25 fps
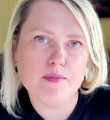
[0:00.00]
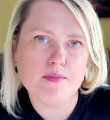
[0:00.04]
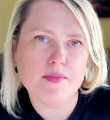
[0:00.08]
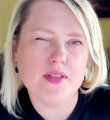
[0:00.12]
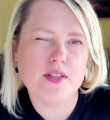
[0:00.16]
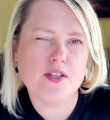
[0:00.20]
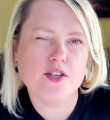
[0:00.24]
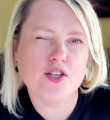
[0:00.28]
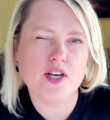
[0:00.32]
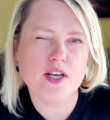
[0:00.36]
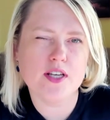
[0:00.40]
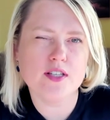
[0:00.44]

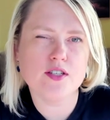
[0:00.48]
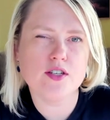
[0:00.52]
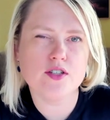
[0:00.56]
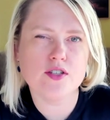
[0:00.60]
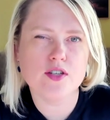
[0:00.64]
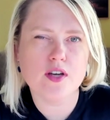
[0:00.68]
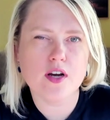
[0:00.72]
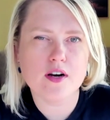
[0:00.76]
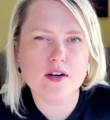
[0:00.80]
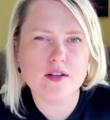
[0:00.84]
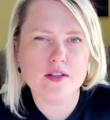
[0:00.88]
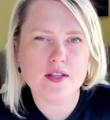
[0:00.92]
chances
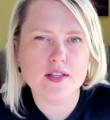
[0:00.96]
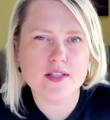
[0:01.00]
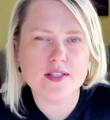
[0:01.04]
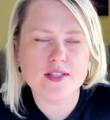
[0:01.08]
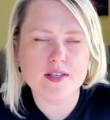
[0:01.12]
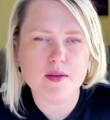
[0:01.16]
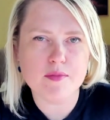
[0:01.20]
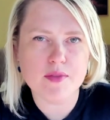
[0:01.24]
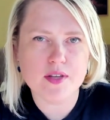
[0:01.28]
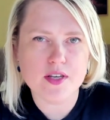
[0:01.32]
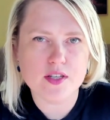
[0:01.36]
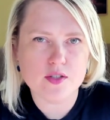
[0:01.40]
are that
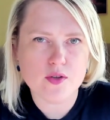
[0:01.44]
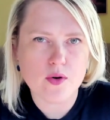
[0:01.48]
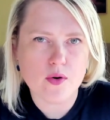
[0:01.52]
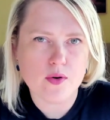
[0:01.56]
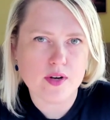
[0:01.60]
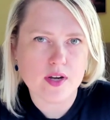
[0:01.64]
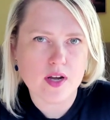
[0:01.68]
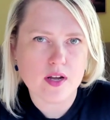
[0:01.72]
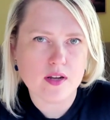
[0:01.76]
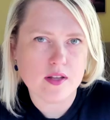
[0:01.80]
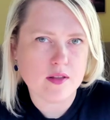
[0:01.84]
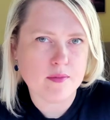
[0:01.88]
something's
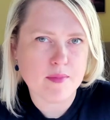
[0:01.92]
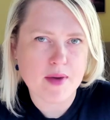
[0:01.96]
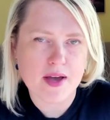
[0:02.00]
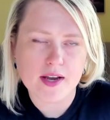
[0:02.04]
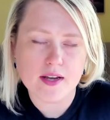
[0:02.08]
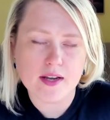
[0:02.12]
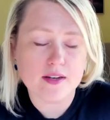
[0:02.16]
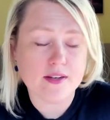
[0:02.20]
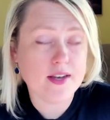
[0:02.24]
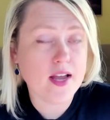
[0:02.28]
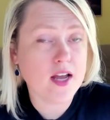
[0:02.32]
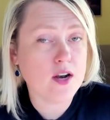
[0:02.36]
going on in the back
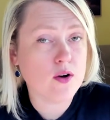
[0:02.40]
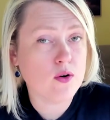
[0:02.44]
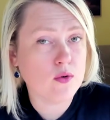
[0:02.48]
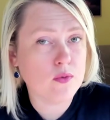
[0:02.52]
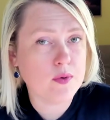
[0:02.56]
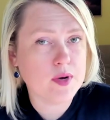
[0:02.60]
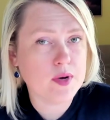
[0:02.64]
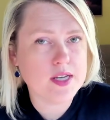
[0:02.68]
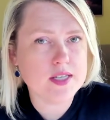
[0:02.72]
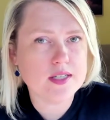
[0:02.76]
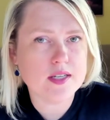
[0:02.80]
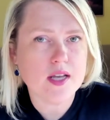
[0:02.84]
end. Not
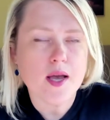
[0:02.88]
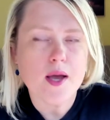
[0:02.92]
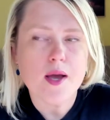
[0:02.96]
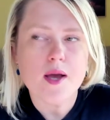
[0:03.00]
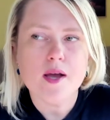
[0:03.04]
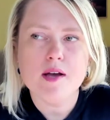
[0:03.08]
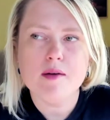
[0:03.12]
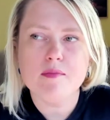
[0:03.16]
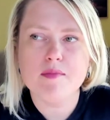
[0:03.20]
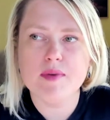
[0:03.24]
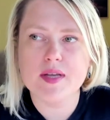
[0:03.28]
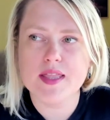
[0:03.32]
always,
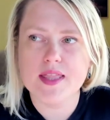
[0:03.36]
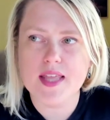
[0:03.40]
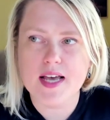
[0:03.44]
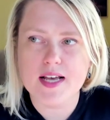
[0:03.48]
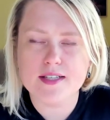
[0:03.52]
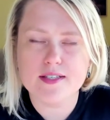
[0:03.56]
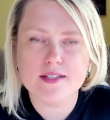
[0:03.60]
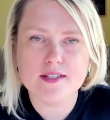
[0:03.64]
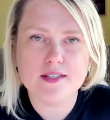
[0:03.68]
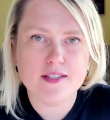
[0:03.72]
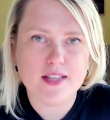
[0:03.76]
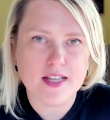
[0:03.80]
but
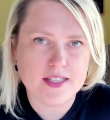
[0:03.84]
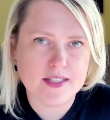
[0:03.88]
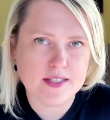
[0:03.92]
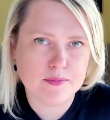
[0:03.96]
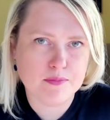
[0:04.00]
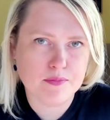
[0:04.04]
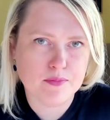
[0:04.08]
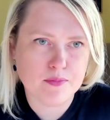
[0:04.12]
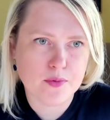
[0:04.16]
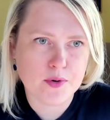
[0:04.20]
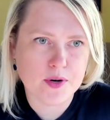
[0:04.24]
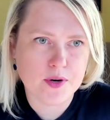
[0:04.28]
that's
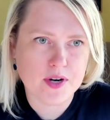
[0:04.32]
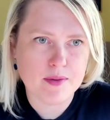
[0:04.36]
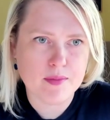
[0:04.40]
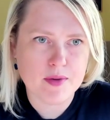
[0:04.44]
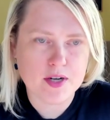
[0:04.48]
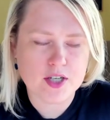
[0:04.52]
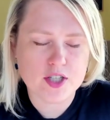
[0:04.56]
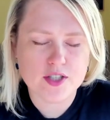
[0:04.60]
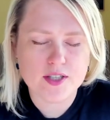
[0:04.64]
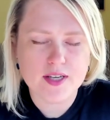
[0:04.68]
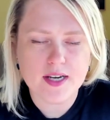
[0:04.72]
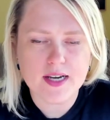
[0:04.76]
pretty
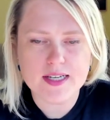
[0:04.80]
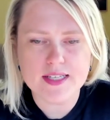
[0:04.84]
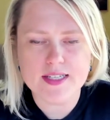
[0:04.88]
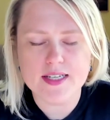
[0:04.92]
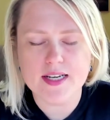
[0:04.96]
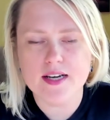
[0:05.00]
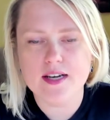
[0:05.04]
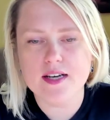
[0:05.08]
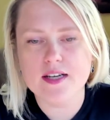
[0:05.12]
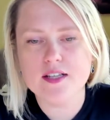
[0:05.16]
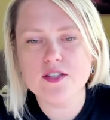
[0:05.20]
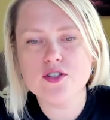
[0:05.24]
much the
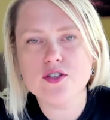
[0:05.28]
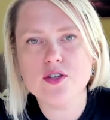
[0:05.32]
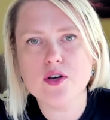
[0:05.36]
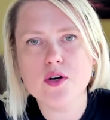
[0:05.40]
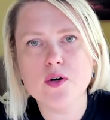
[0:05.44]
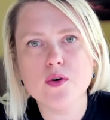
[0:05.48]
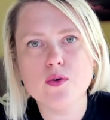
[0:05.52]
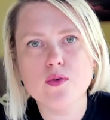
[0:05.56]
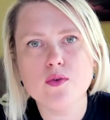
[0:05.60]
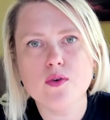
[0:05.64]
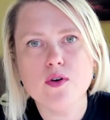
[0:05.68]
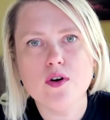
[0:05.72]
idea. And
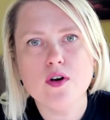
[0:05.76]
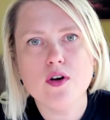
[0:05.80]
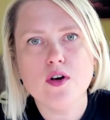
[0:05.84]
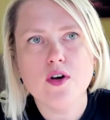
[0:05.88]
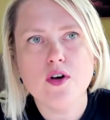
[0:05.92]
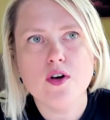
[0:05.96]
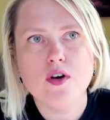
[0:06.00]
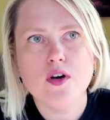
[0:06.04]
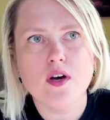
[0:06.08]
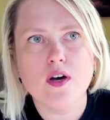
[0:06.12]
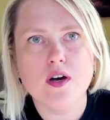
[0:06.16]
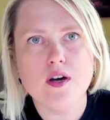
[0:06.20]
so
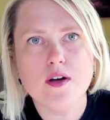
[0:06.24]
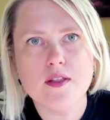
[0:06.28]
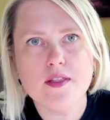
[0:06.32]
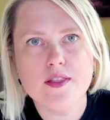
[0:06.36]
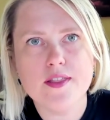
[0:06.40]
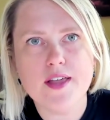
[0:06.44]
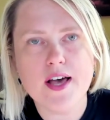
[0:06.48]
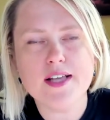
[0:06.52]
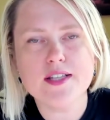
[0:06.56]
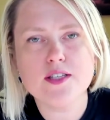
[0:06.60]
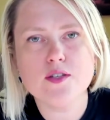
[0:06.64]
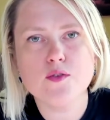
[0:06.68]

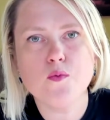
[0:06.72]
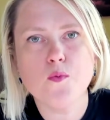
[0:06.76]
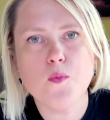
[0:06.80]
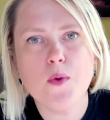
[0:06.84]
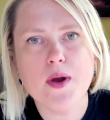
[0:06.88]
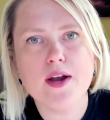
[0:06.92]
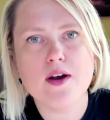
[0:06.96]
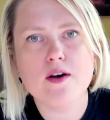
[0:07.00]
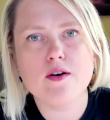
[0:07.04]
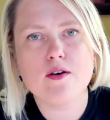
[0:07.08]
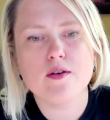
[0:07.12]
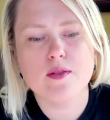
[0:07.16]
that's
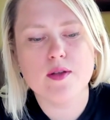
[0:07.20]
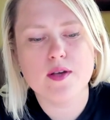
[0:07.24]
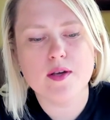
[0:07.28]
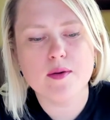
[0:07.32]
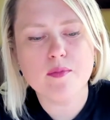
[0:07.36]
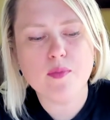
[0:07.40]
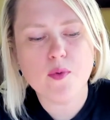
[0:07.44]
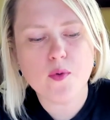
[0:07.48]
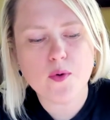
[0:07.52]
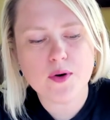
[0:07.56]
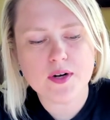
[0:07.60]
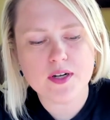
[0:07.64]
where the
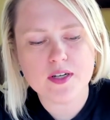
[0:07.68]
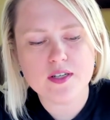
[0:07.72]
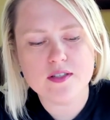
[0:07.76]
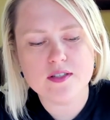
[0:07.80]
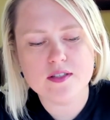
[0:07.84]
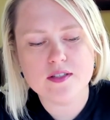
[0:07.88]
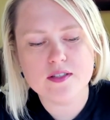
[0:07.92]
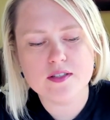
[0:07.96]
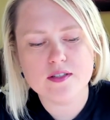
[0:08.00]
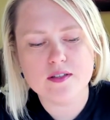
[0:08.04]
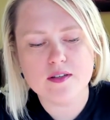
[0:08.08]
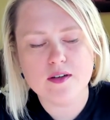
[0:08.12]

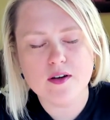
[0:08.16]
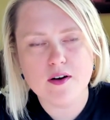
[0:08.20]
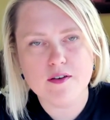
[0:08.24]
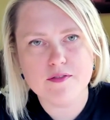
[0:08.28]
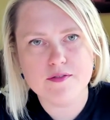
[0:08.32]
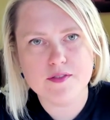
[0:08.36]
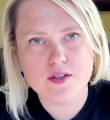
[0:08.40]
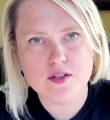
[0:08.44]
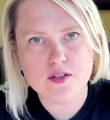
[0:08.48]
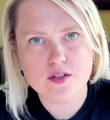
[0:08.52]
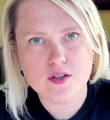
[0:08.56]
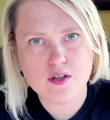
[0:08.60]
importance
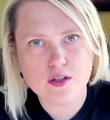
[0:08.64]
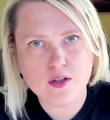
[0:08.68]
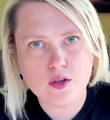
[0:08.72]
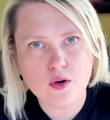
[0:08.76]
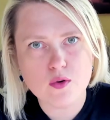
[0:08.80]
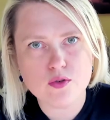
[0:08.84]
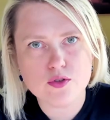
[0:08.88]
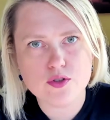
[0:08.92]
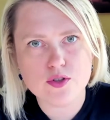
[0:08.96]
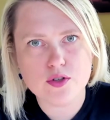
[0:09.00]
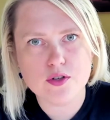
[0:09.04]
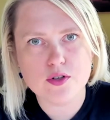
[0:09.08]
of
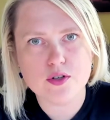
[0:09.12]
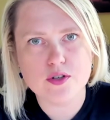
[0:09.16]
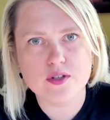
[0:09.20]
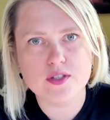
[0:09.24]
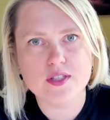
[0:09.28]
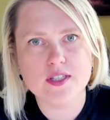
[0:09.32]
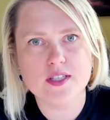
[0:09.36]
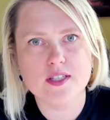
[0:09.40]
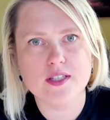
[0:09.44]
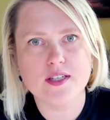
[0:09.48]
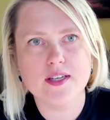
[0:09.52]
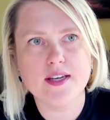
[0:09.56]

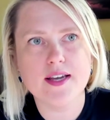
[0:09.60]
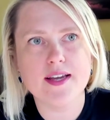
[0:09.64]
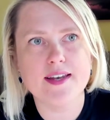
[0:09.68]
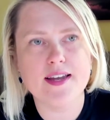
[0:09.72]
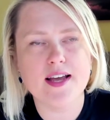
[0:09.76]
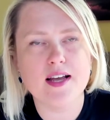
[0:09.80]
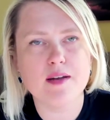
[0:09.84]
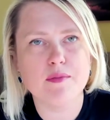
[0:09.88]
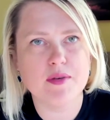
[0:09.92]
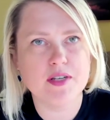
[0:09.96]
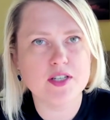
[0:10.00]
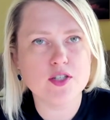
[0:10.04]
disclosures
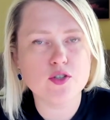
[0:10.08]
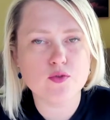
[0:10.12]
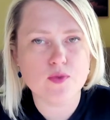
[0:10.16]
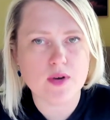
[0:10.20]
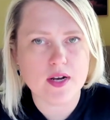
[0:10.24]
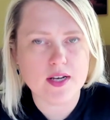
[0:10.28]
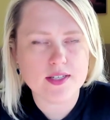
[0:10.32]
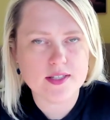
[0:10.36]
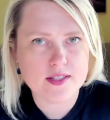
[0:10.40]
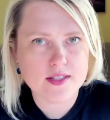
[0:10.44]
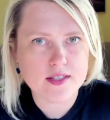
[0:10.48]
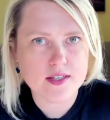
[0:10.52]
cannot be
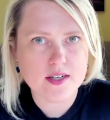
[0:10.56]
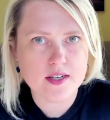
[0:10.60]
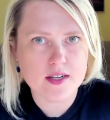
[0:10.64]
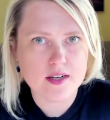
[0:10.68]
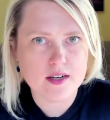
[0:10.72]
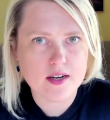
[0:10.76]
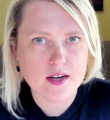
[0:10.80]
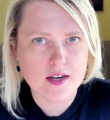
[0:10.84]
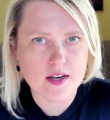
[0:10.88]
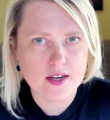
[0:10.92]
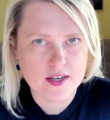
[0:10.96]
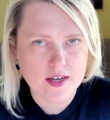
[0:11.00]
stressed
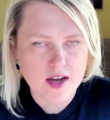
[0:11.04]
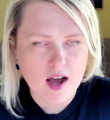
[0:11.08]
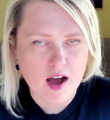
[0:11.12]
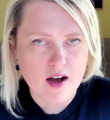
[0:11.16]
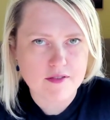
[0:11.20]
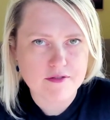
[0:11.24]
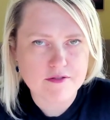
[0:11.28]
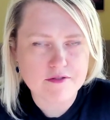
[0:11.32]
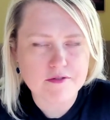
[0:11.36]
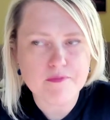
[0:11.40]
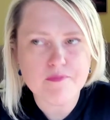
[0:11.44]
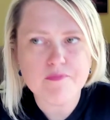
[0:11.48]

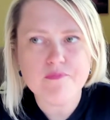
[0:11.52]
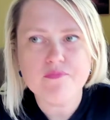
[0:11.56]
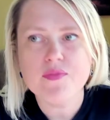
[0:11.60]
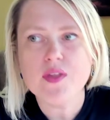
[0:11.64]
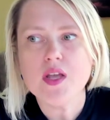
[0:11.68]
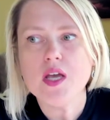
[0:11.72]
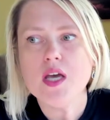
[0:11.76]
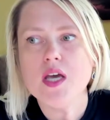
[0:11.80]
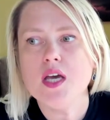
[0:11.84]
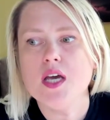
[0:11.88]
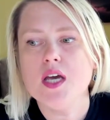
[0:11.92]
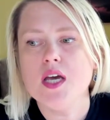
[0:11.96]
enough.
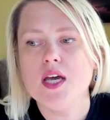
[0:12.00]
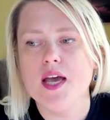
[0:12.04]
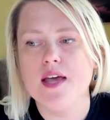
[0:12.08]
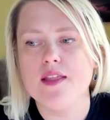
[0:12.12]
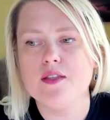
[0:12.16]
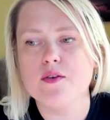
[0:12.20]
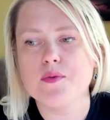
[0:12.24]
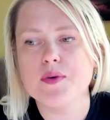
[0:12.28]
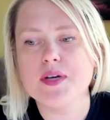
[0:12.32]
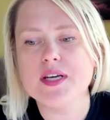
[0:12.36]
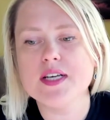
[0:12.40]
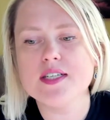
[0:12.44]
And
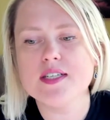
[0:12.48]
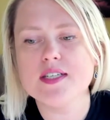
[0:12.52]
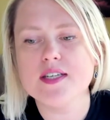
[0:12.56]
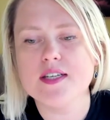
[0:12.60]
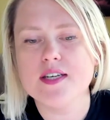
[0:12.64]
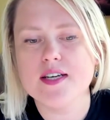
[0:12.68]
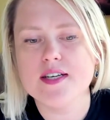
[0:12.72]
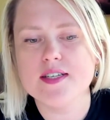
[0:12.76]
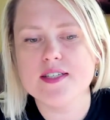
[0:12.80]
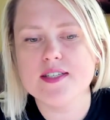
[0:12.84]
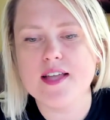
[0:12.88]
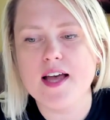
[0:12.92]
the reason
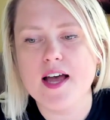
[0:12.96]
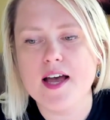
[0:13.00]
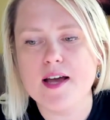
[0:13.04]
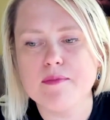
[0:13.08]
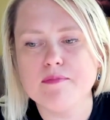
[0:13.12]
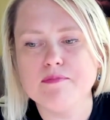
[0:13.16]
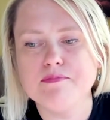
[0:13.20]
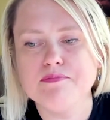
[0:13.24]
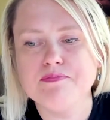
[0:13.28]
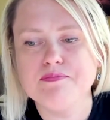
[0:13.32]
is that